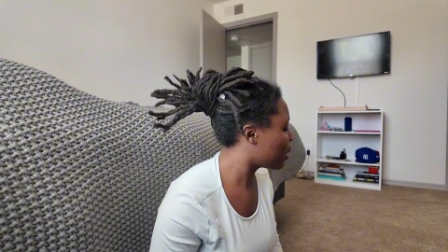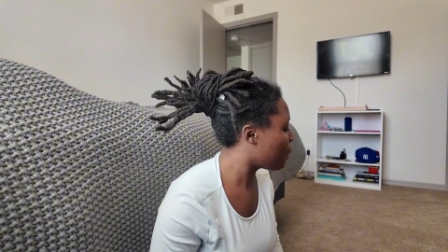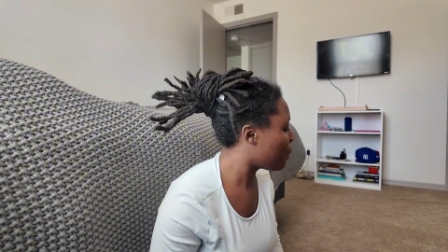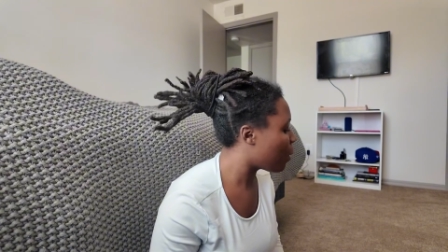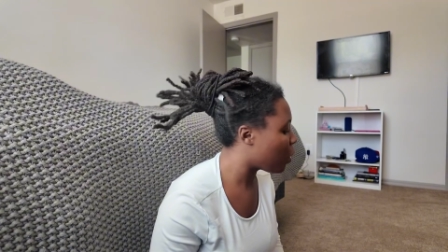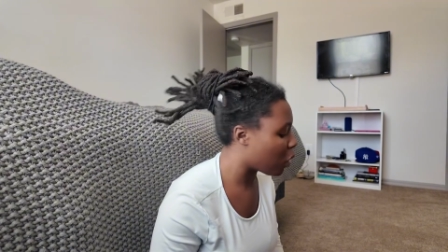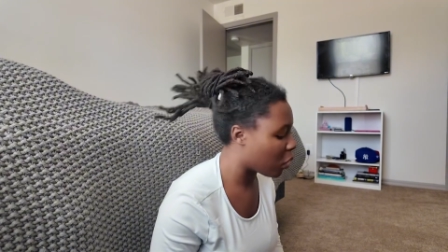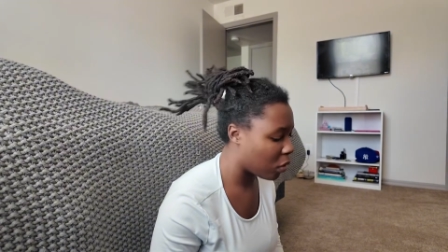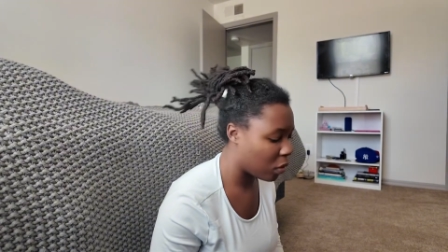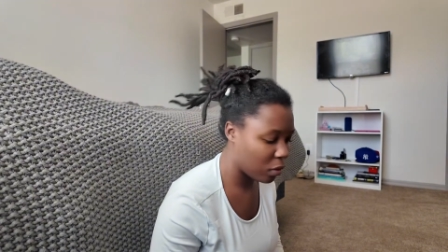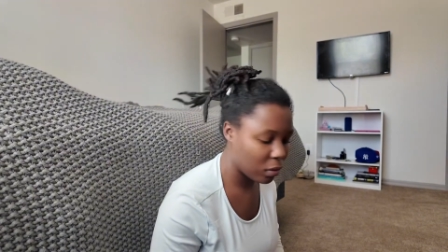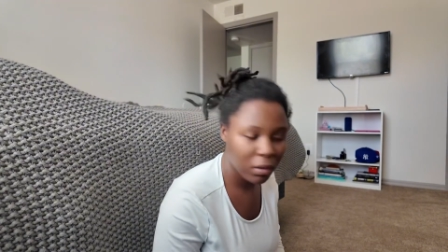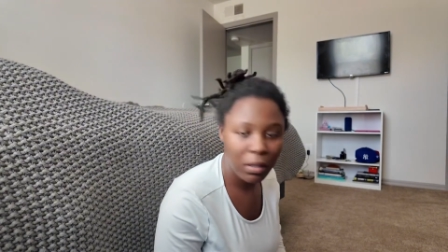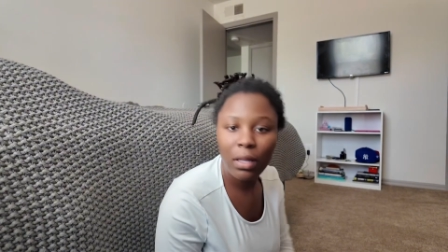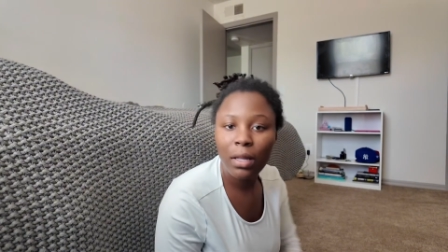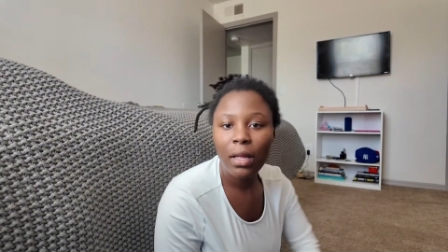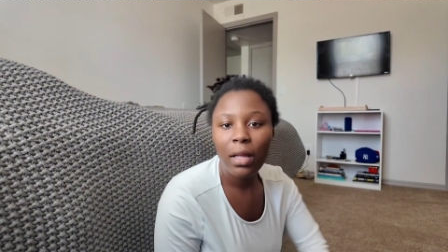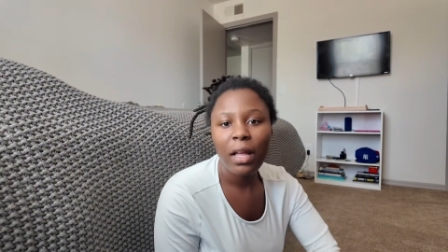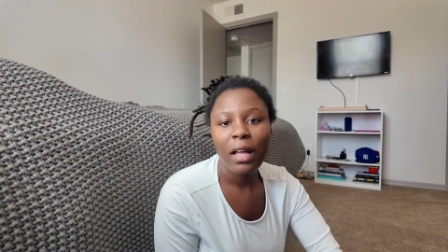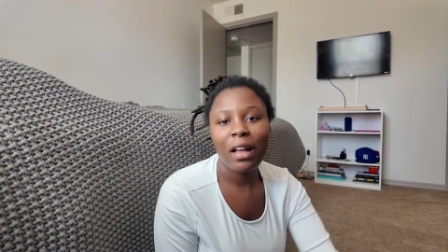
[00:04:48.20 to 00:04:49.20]
a ball,
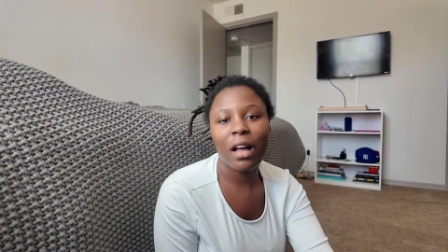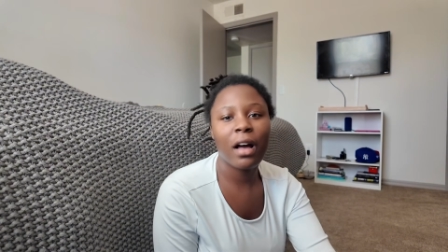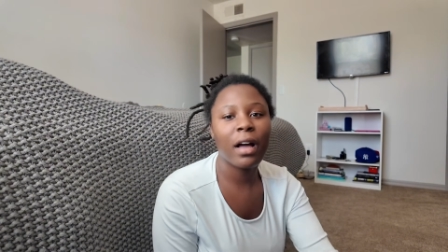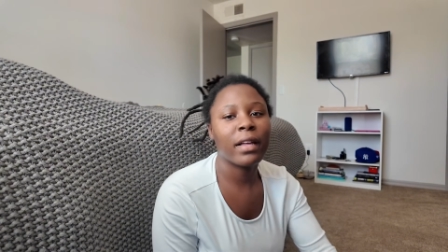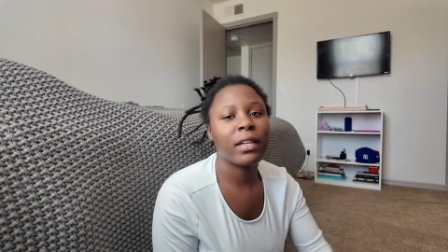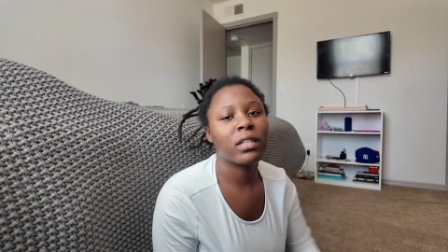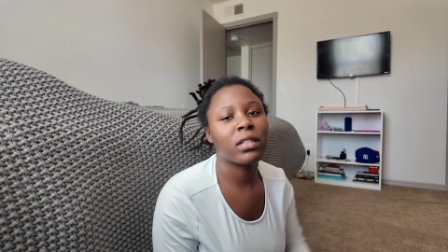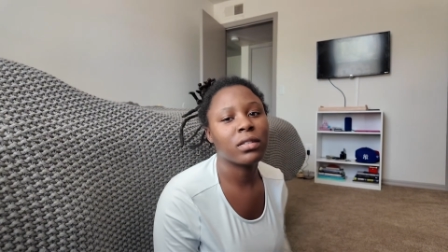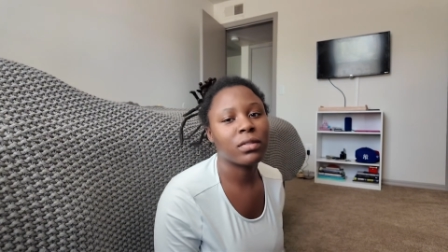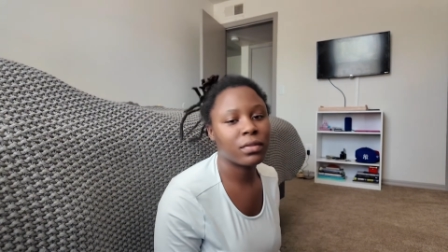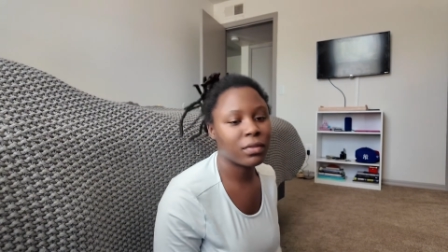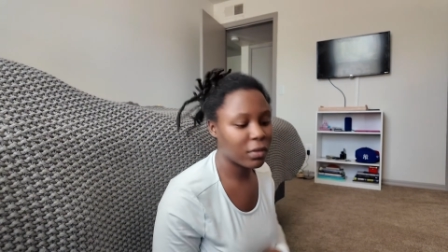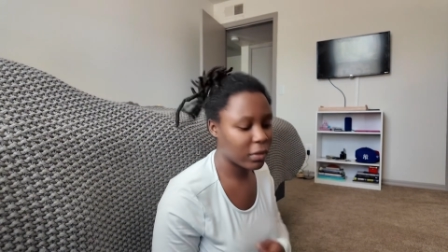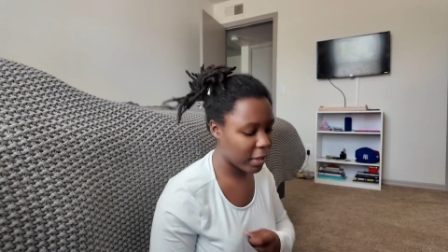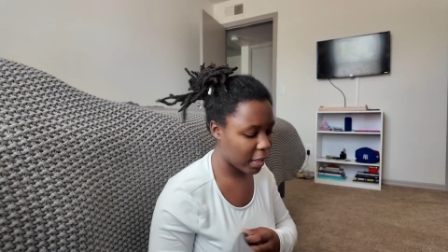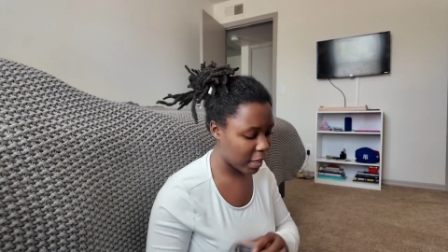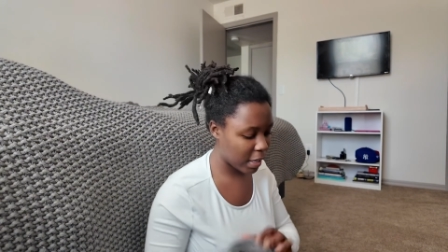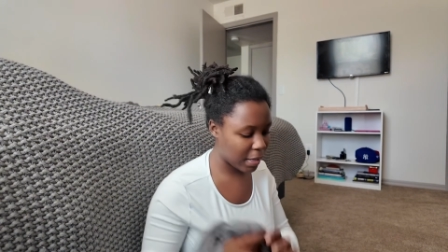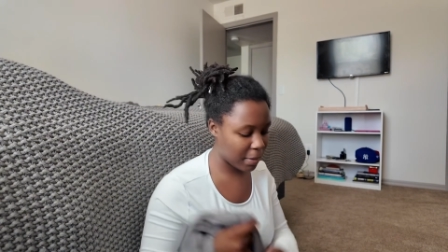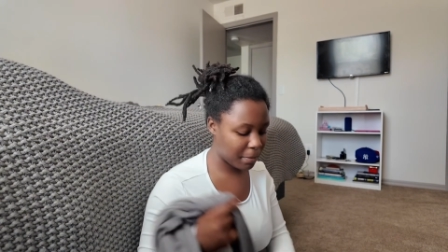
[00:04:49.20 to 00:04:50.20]
kind of,
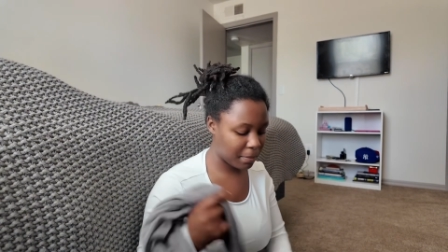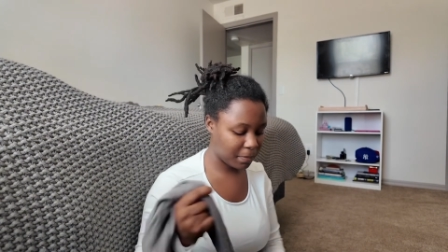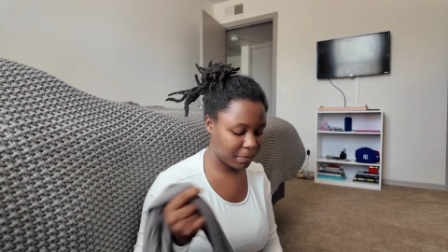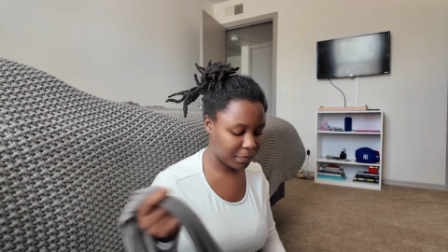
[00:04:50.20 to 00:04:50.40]
okay?